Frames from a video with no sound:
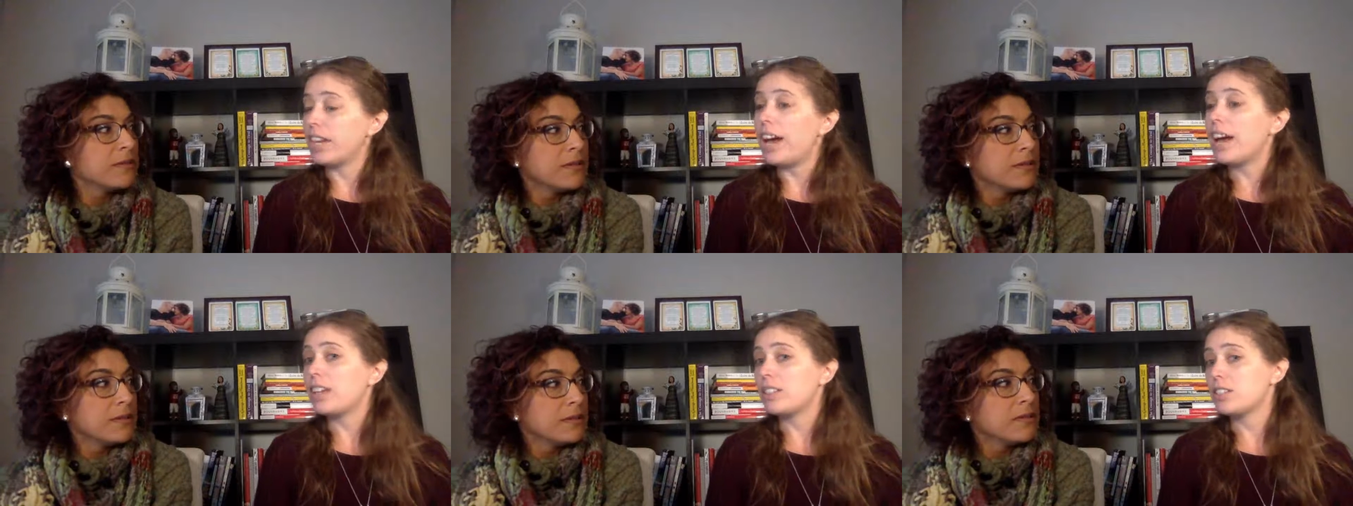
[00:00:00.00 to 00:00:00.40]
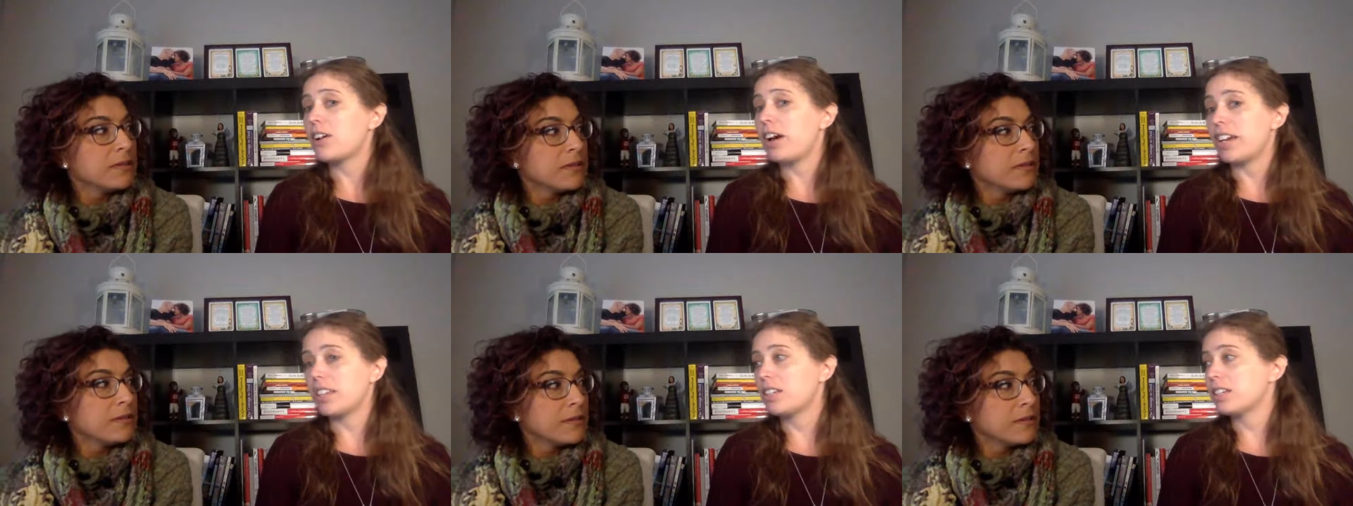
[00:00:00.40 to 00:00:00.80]
Speaker 1: Yeah,
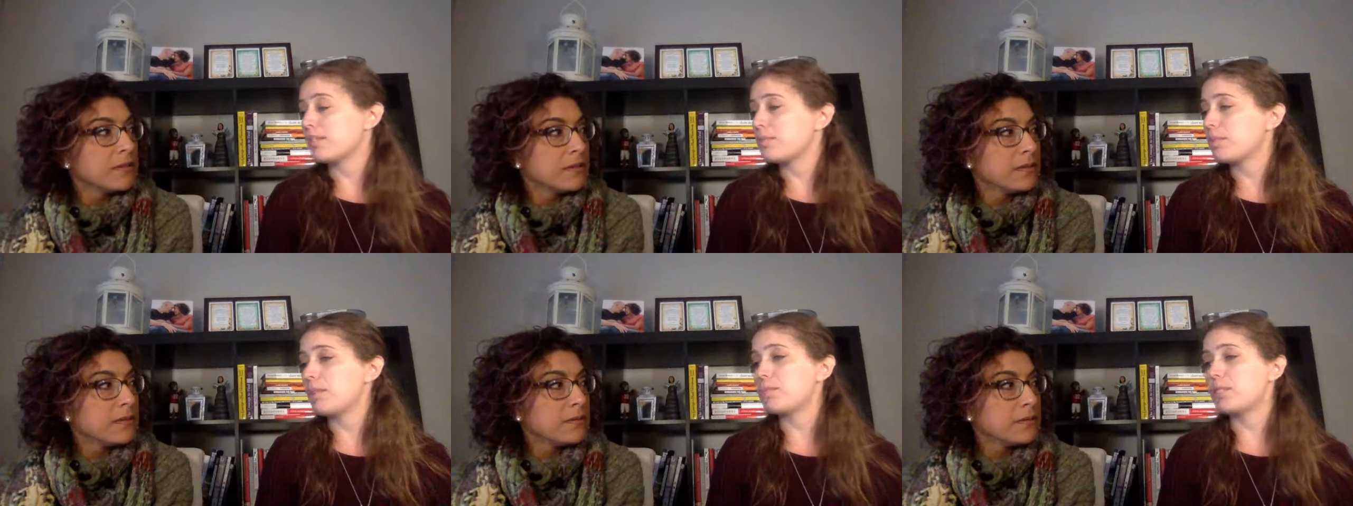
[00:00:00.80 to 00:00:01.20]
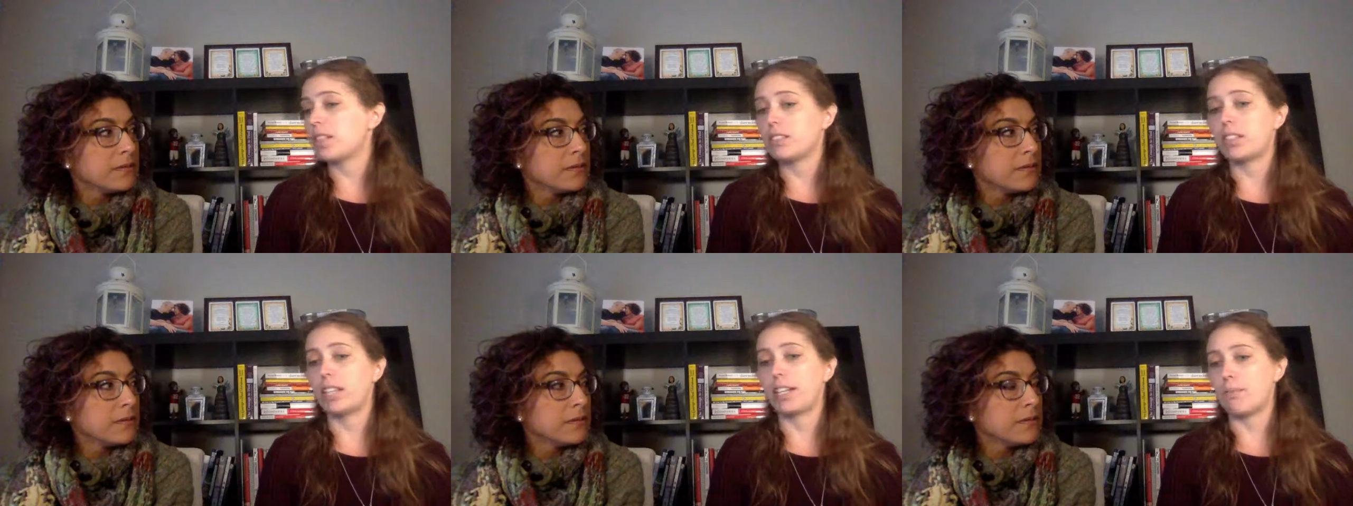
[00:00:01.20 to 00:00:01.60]
so I think sometimes
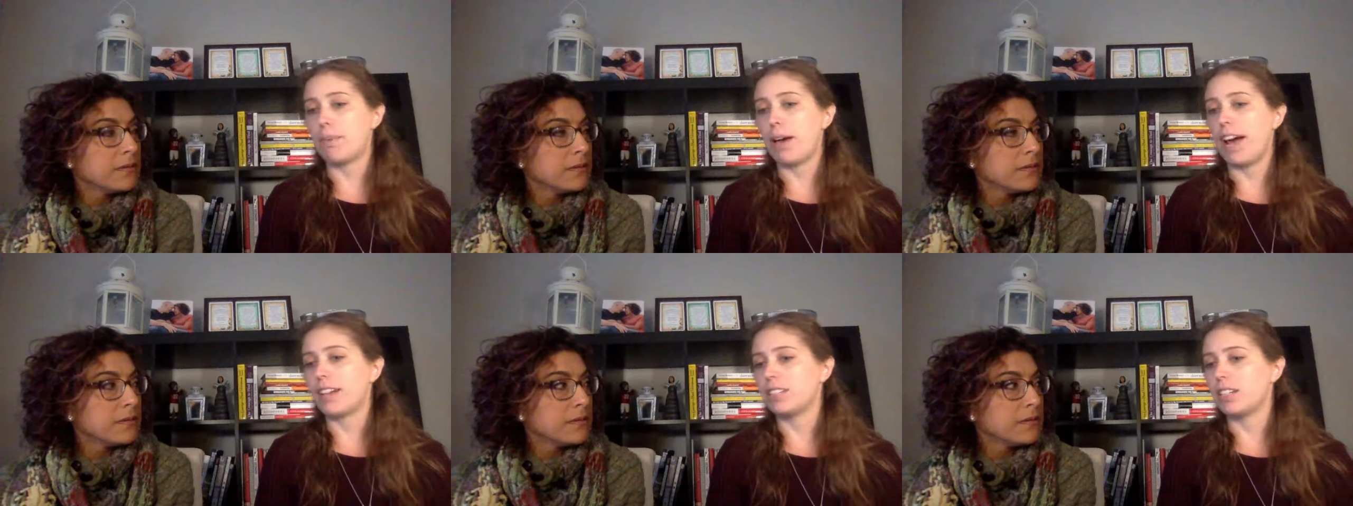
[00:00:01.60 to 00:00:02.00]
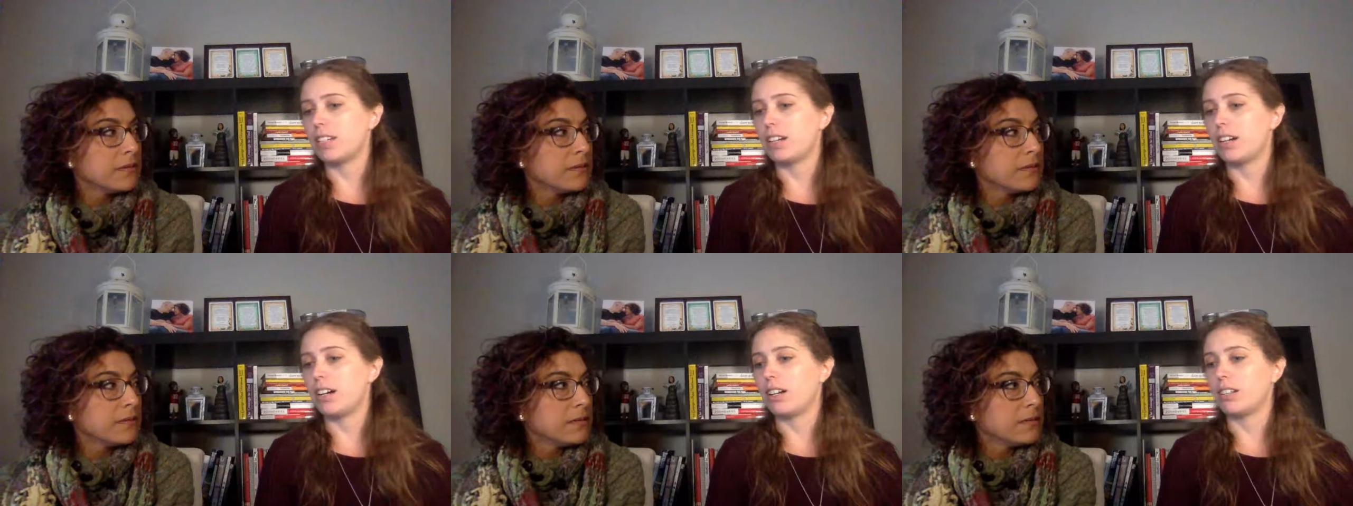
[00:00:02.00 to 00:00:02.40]
that's like
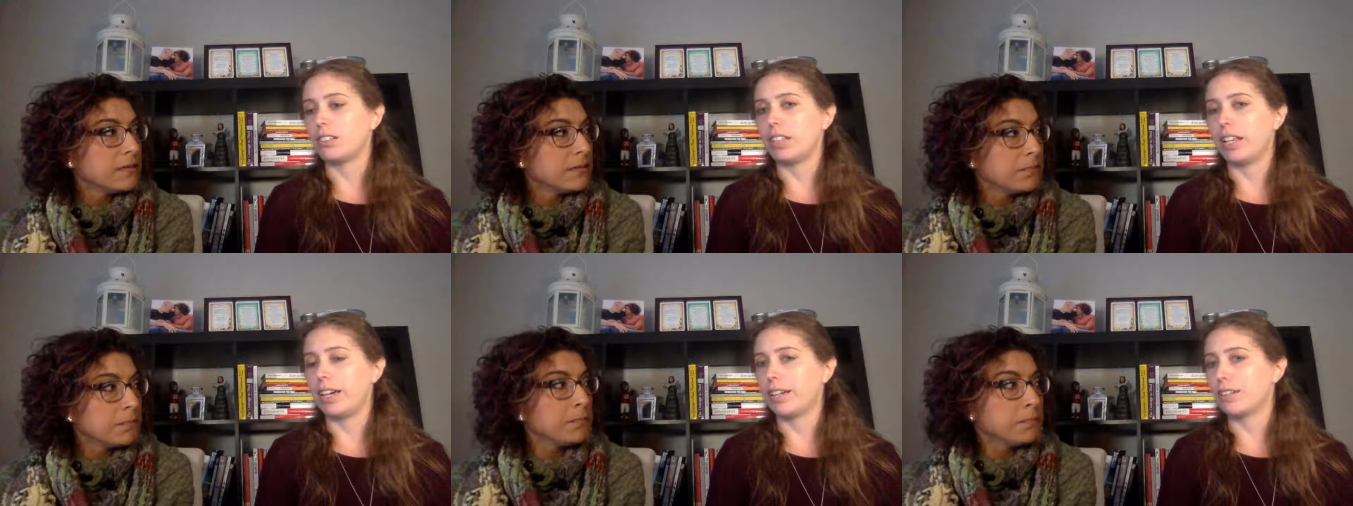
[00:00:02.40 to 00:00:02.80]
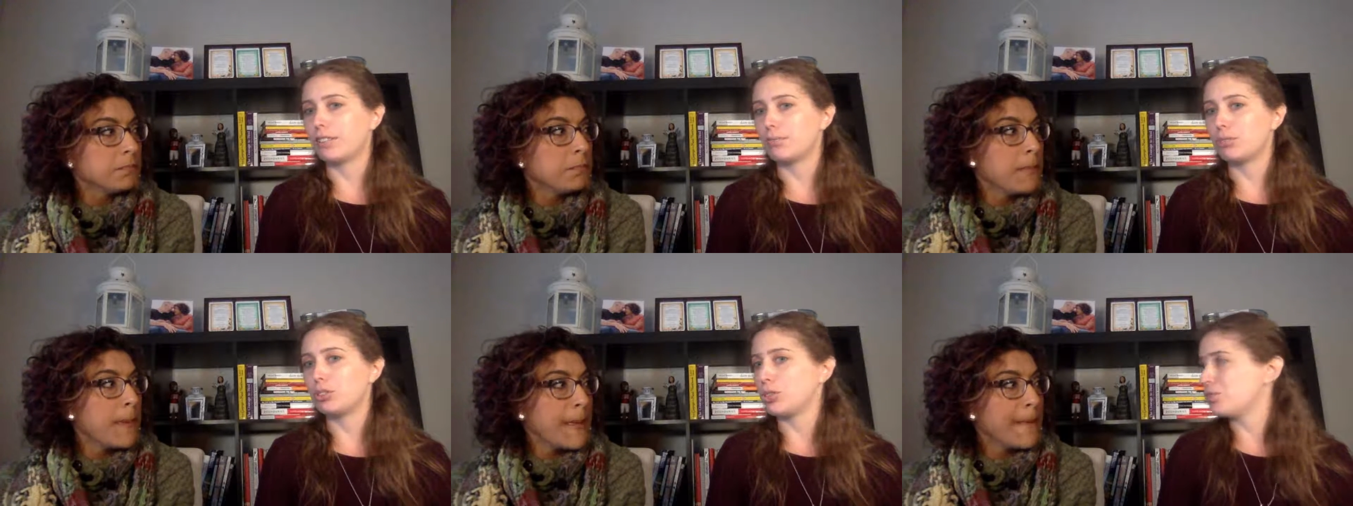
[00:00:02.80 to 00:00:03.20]
impacting our like
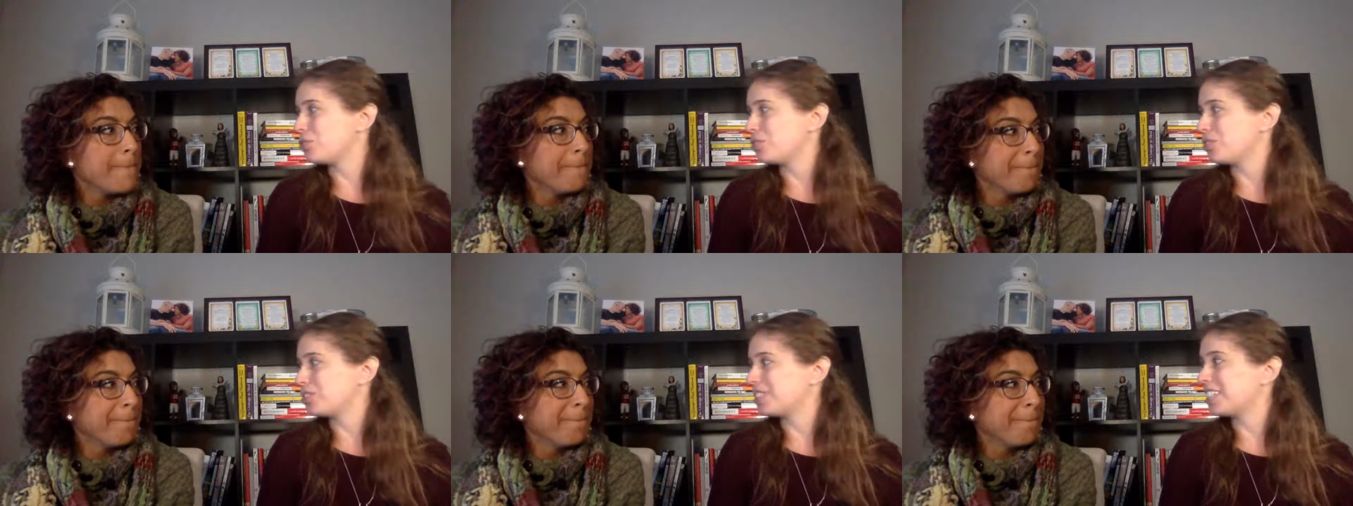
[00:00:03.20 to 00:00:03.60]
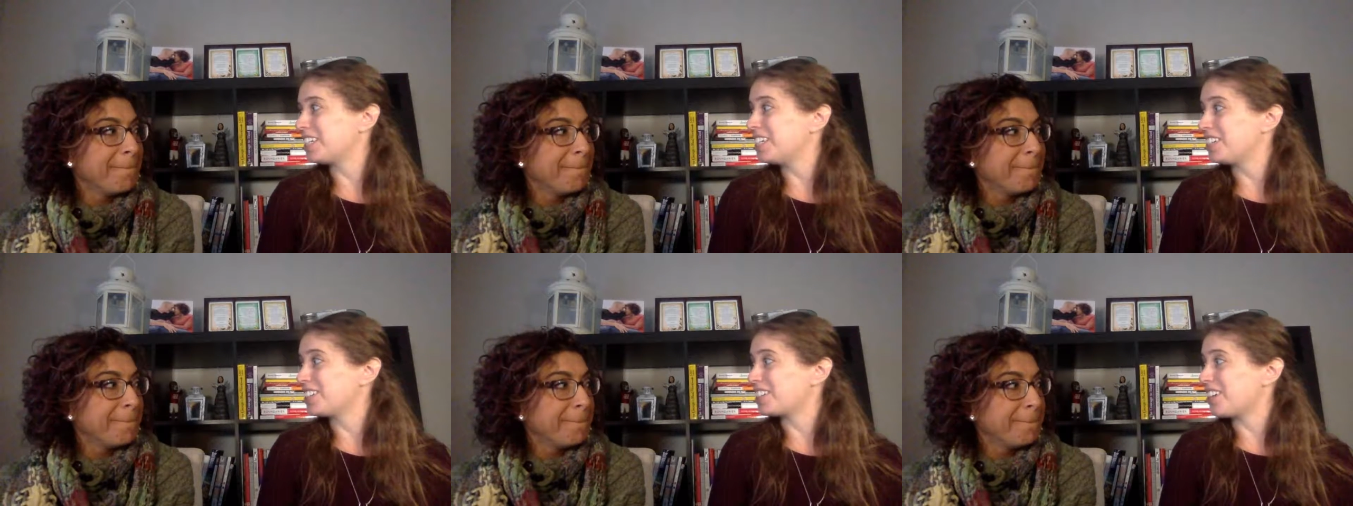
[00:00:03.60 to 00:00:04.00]
social
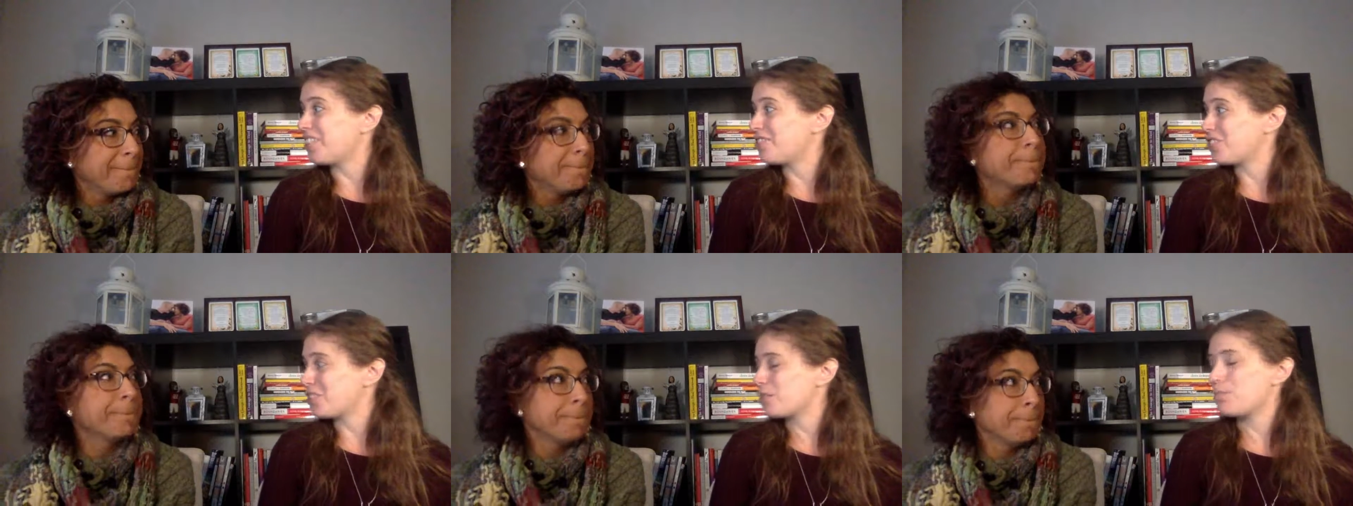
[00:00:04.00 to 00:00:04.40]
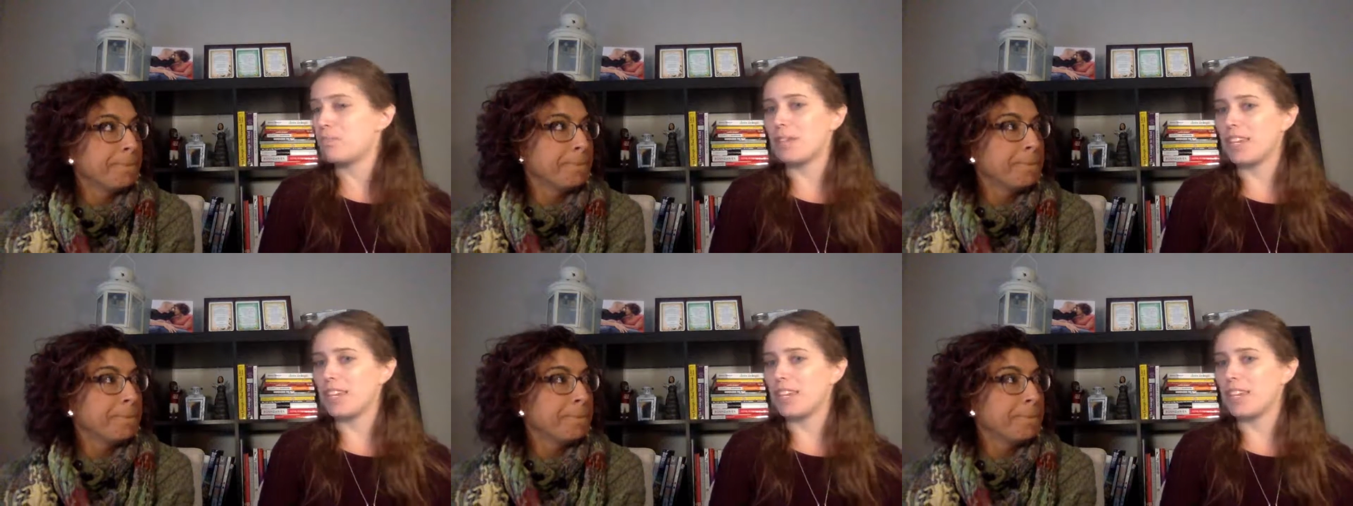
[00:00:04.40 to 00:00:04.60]
skills of just mm-hmm.